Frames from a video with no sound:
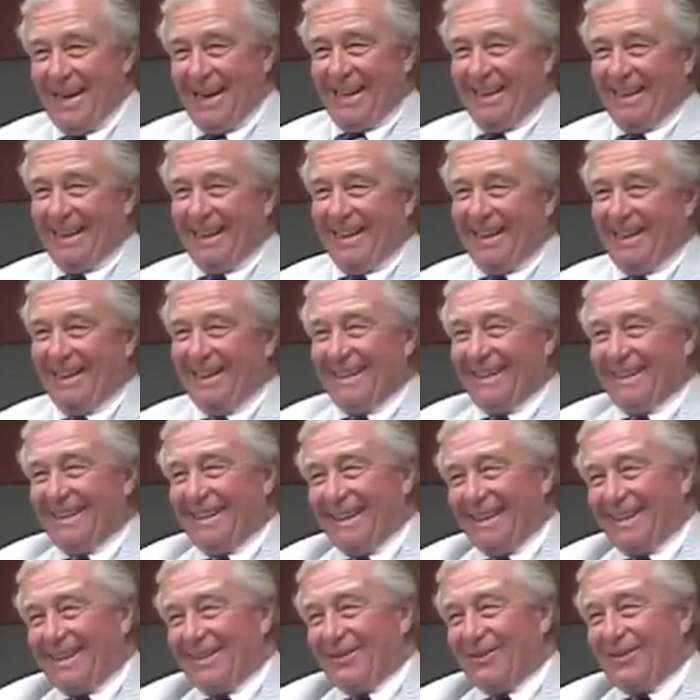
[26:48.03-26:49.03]
and then he
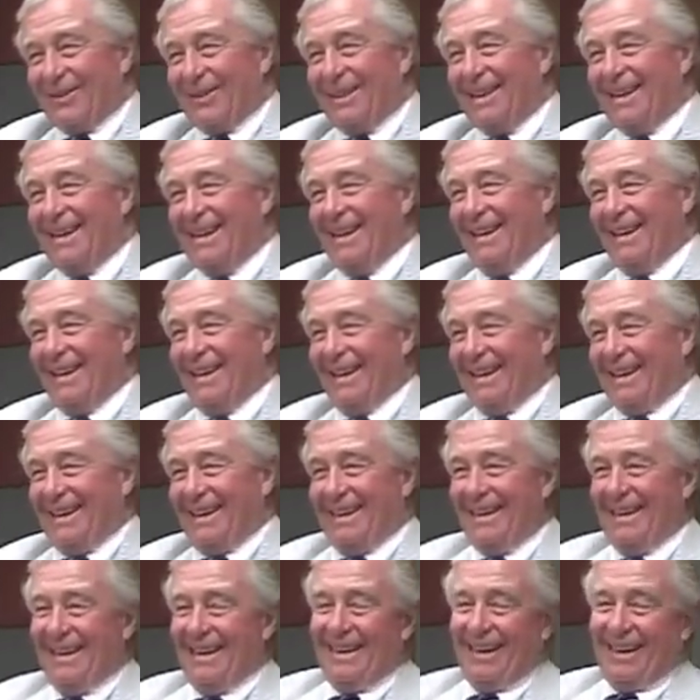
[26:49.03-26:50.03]
doesn't get to
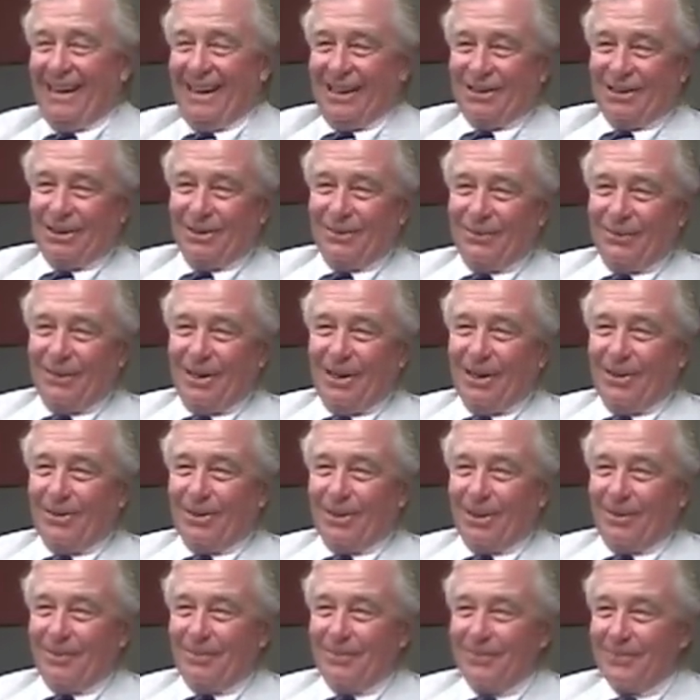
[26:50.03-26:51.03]
ask a
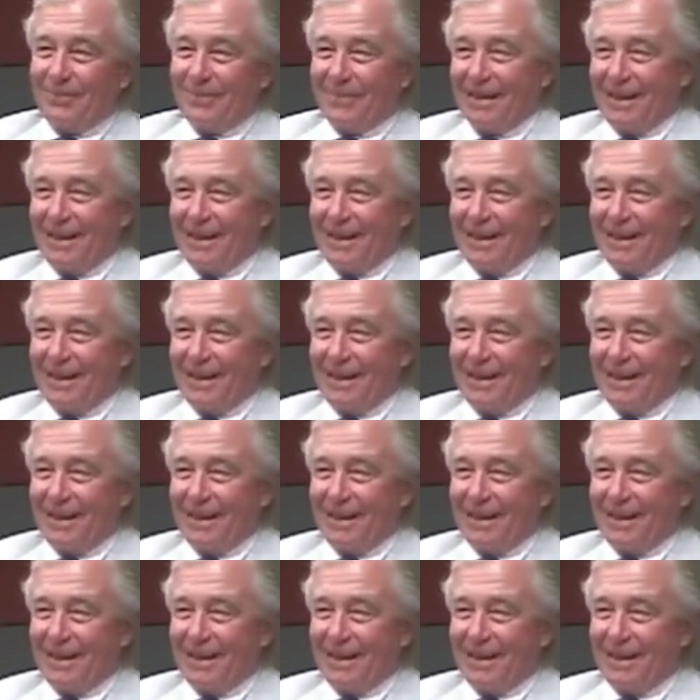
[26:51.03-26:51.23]
follow-up.